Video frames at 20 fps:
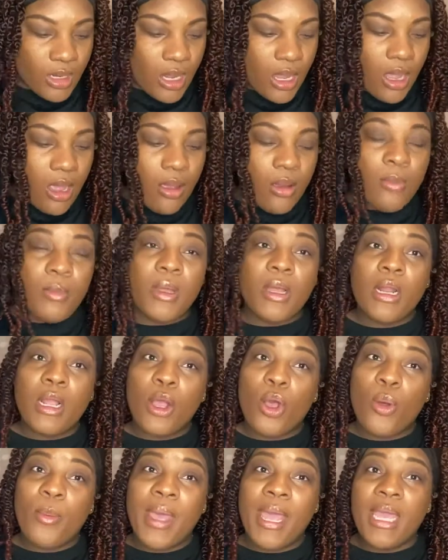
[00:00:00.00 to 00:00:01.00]
I'm gonna
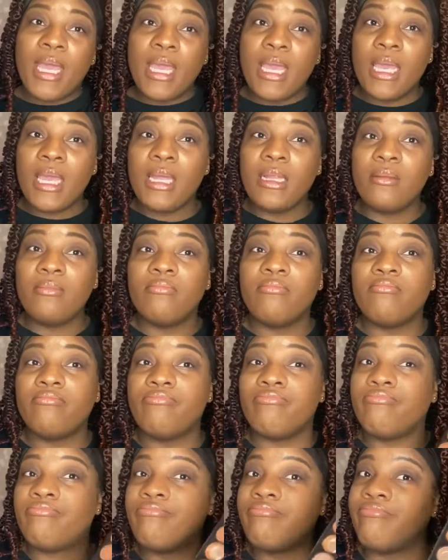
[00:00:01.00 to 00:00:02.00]
go back in
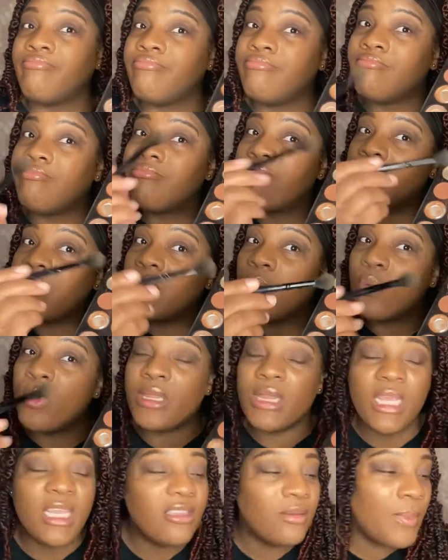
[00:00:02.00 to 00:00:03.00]
with
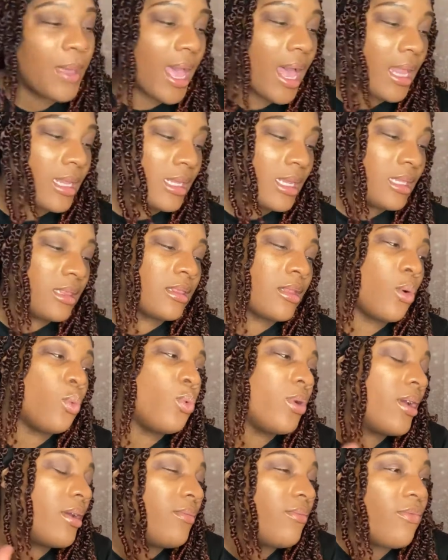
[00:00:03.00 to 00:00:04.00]
this palette, the
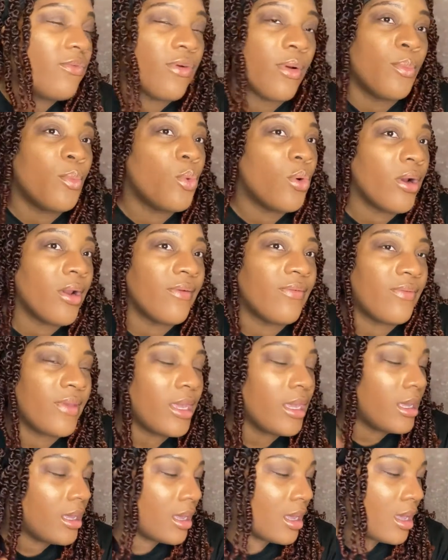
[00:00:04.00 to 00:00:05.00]
one from
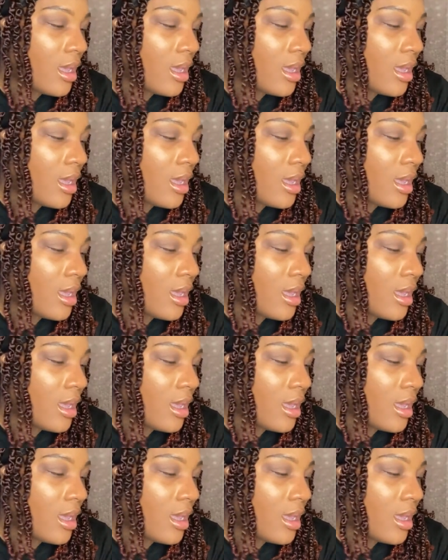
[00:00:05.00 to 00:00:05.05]
Morphe,